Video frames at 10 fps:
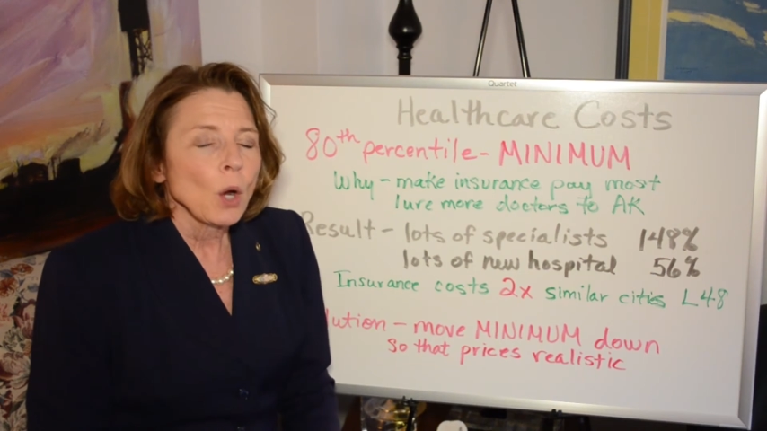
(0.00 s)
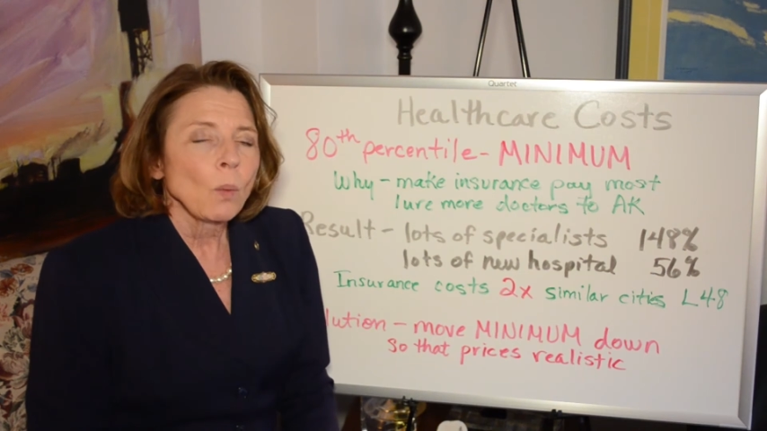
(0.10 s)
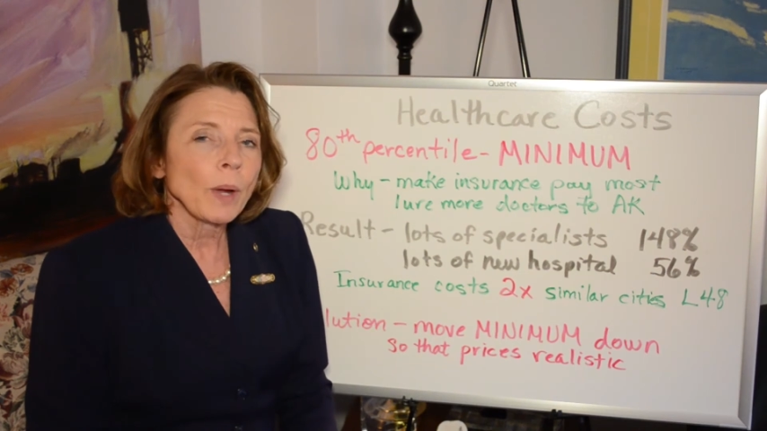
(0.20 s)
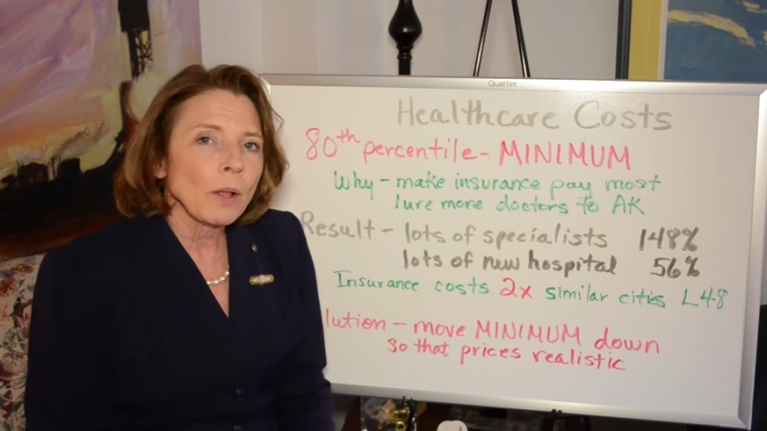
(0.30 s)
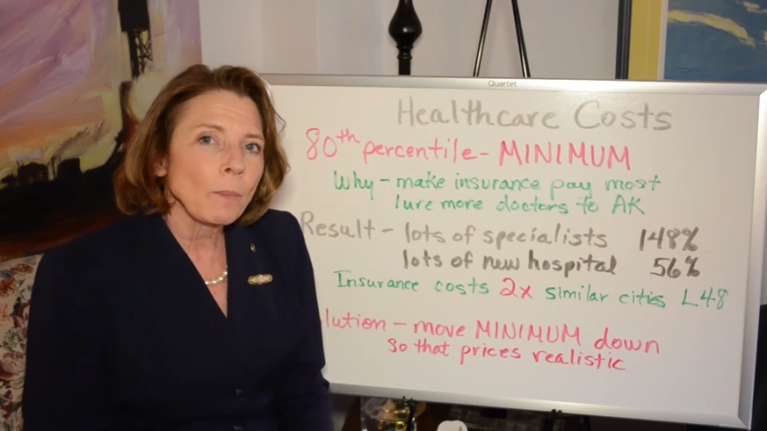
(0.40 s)

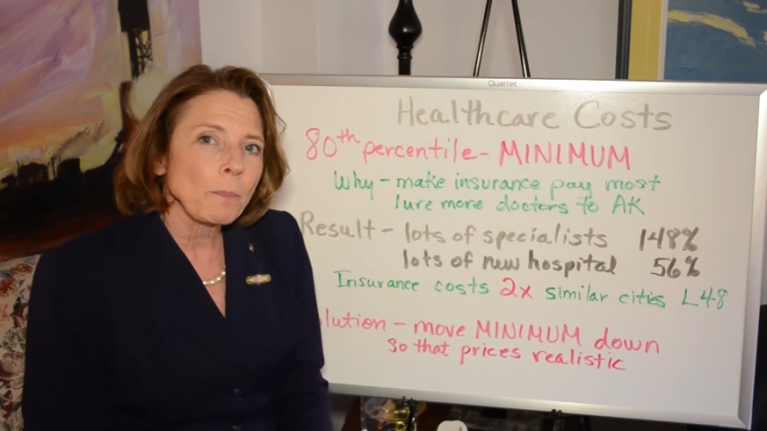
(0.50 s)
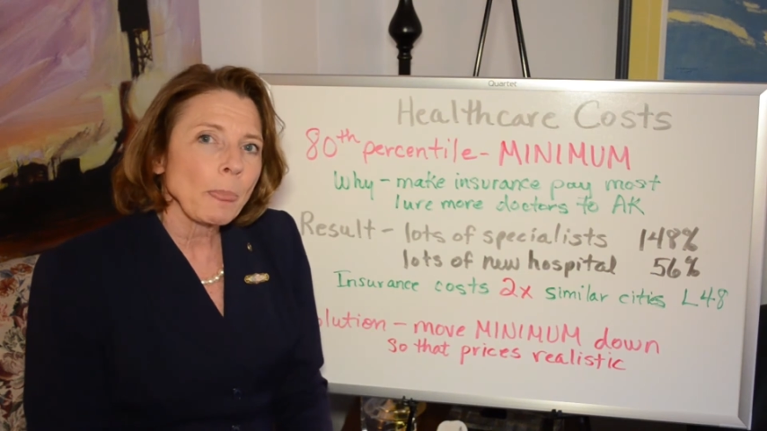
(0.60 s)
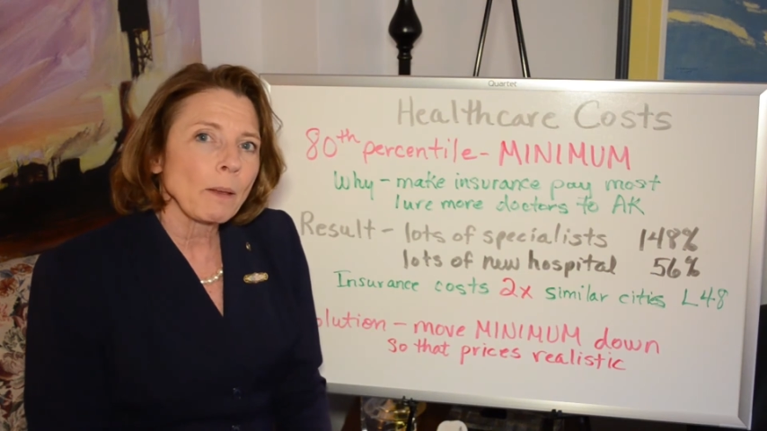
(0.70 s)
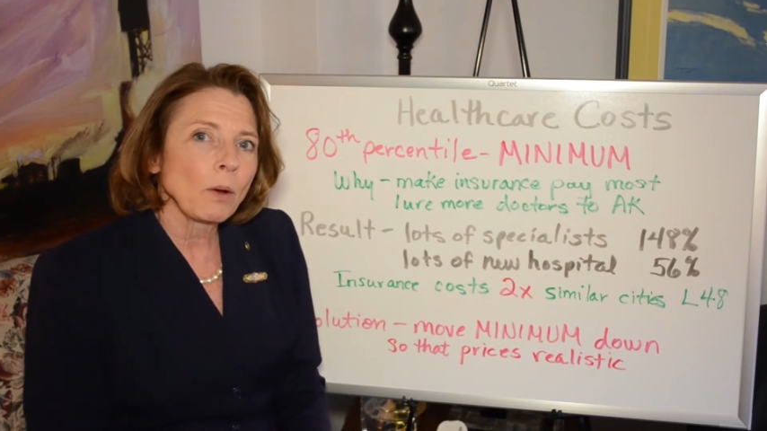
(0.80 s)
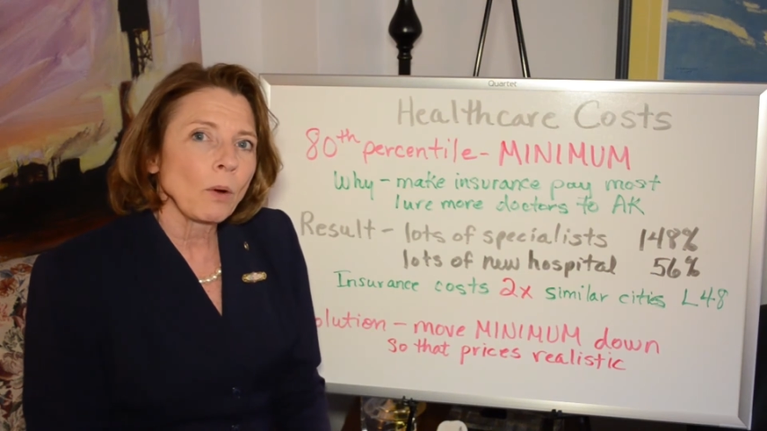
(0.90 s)
Well,
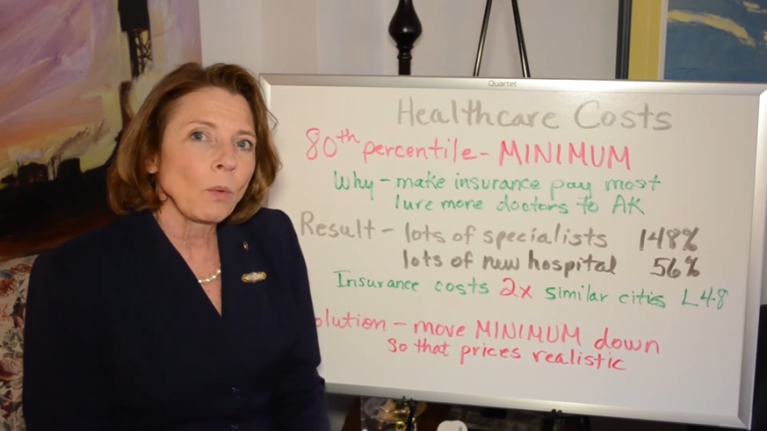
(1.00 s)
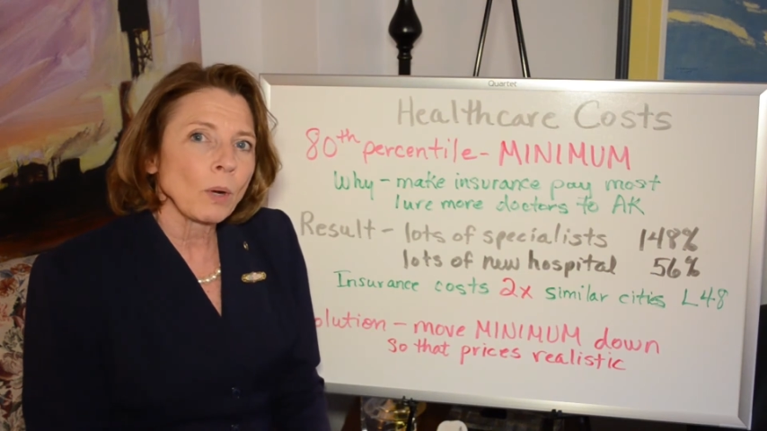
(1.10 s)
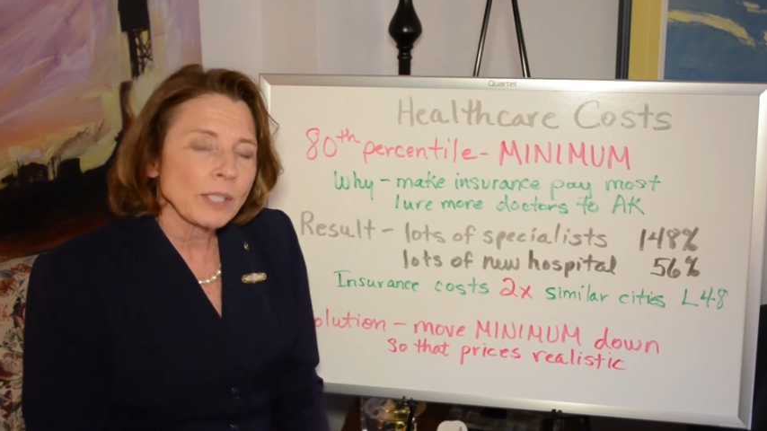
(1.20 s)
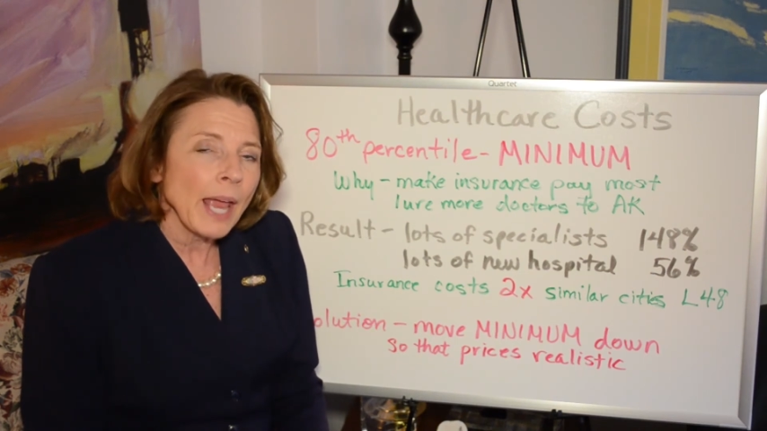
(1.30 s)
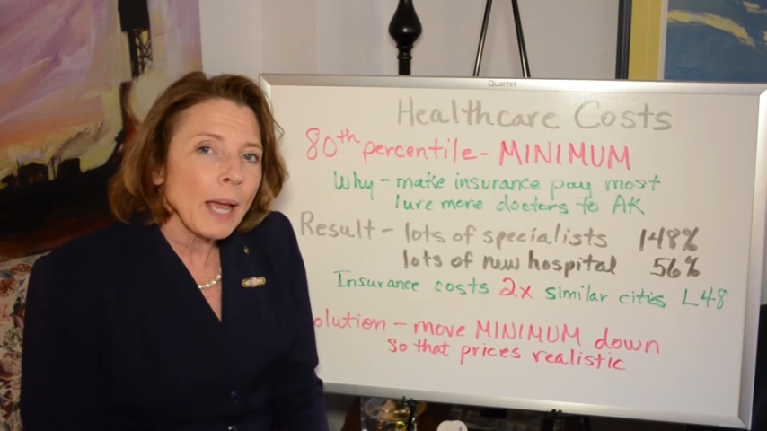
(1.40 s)

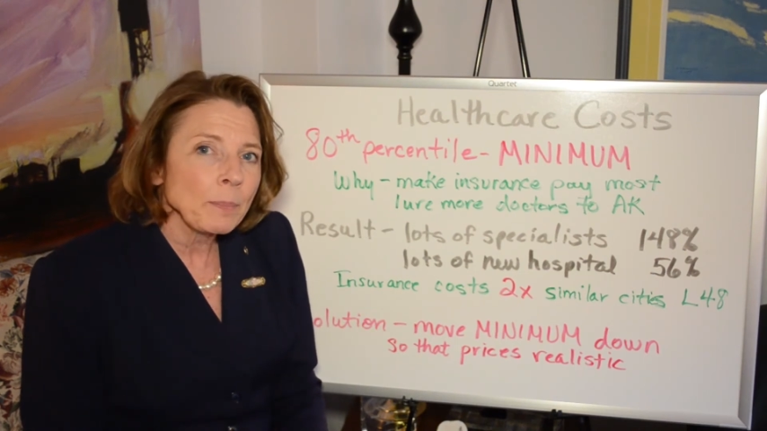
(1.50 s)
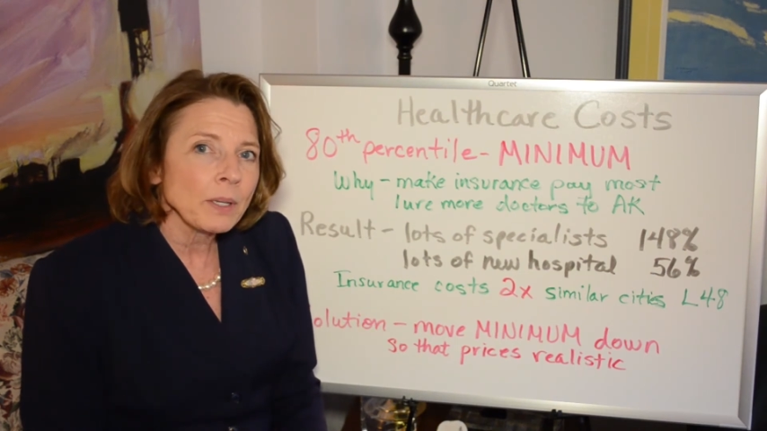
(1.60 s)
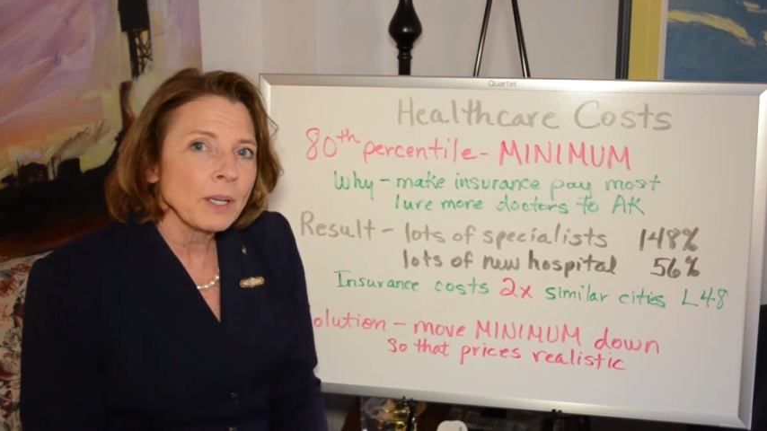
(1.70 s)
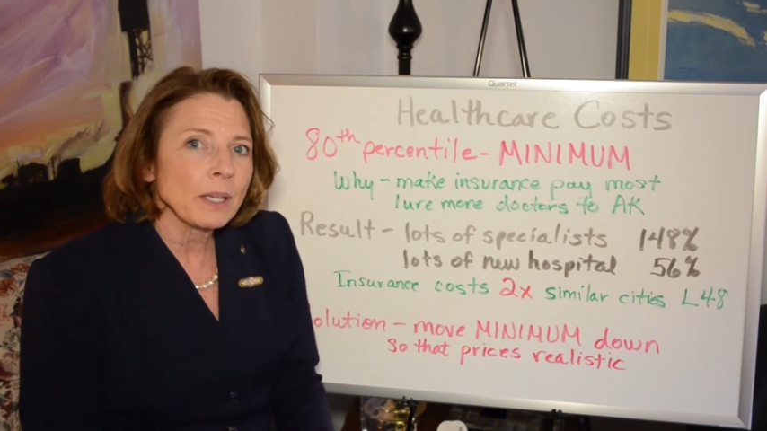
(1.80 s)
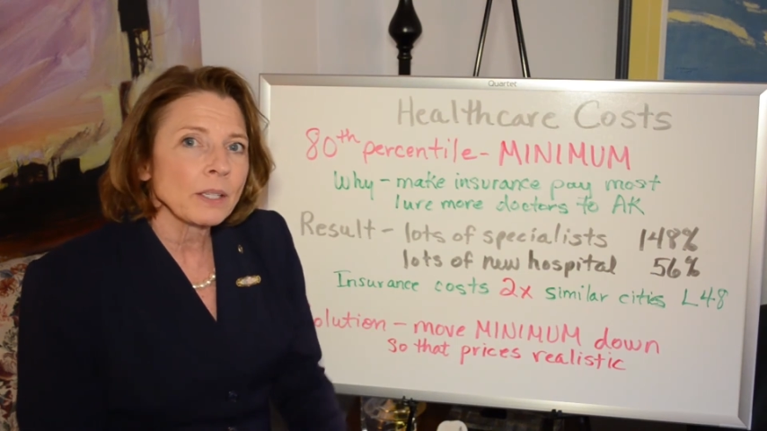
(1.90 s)
what's
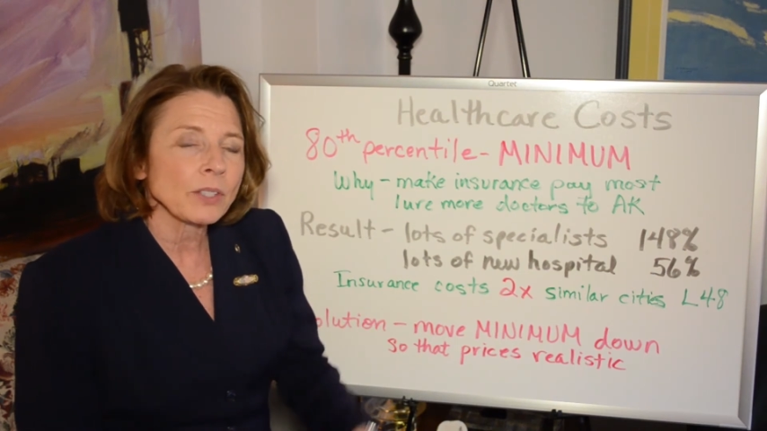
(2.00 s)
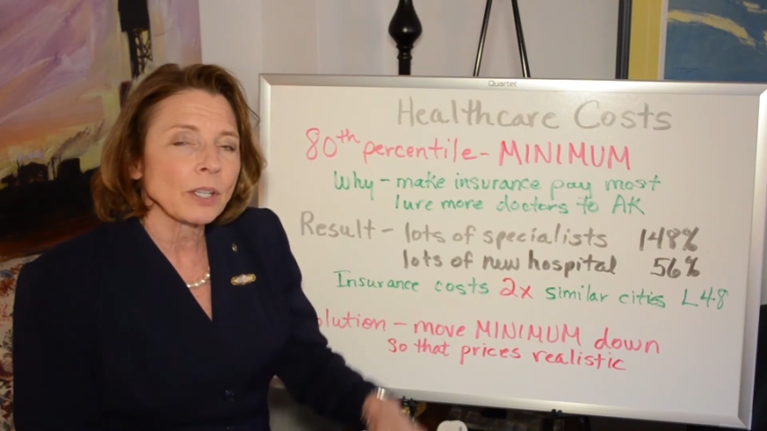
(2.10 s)
happened is,